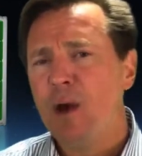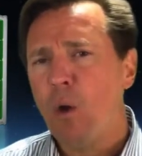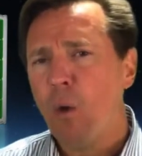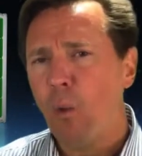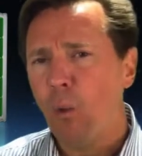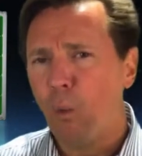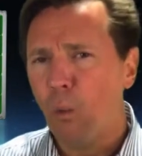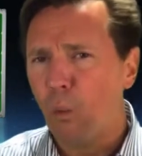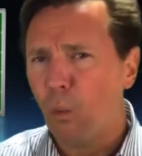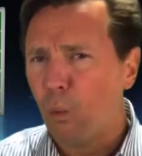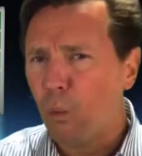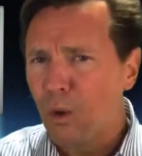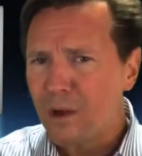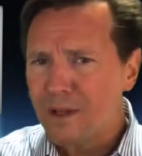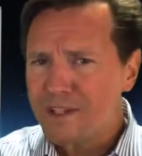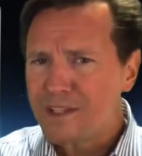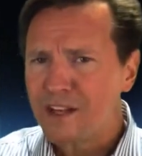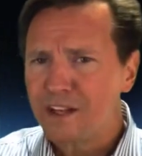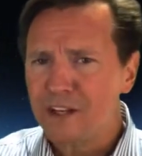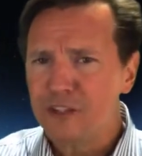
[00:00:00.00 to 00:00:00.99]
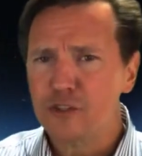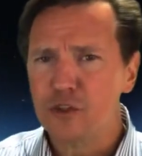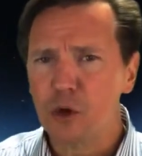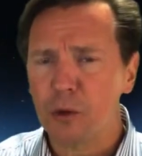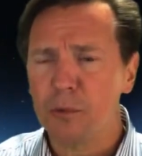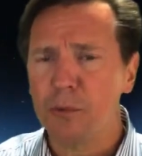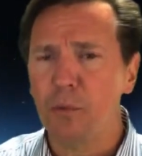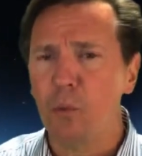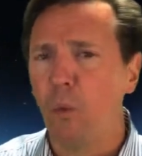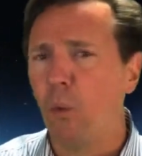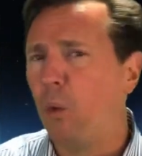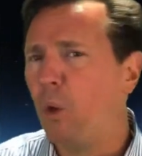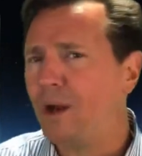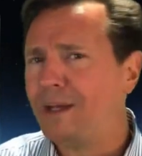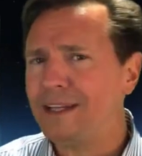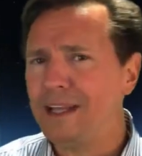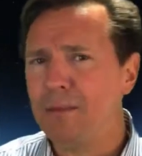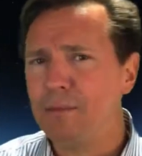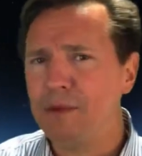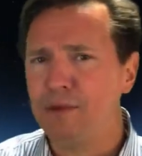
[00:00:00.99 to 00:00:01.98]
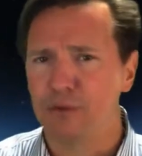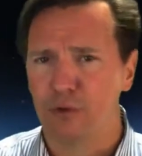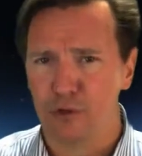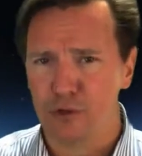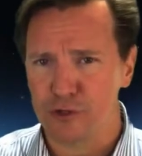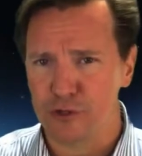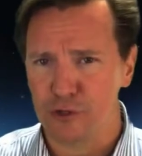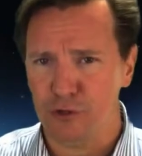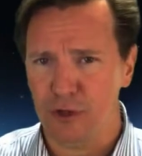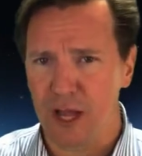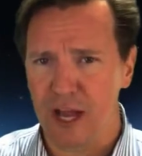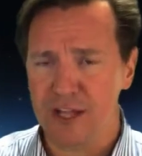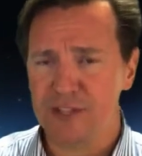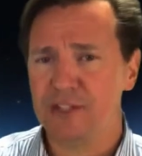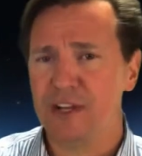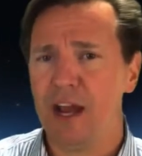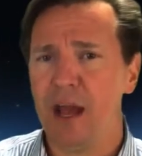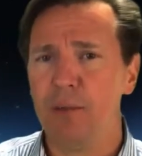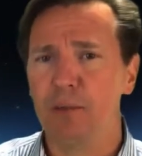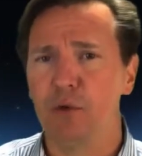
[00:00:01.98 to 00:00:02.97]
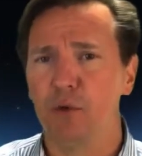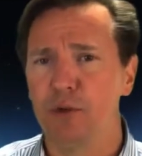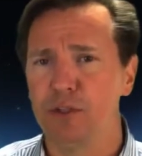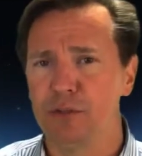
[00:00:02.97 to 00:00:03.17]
once I determine what can be virtualized and how I'm going